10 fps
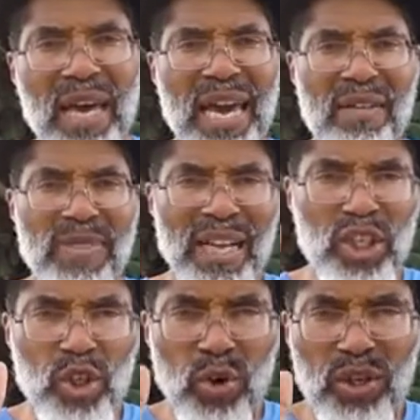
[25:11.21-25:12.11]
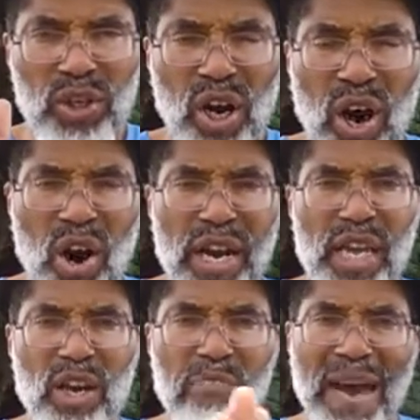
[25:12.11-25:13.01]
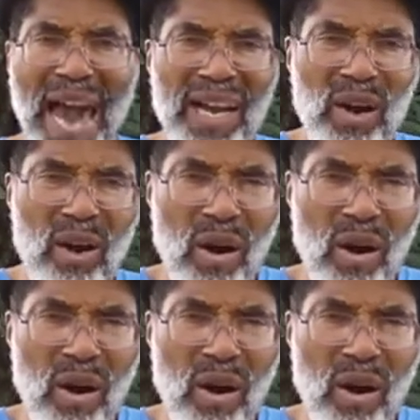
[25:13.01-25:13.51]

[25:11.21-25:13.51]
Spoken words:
and that you are turning your back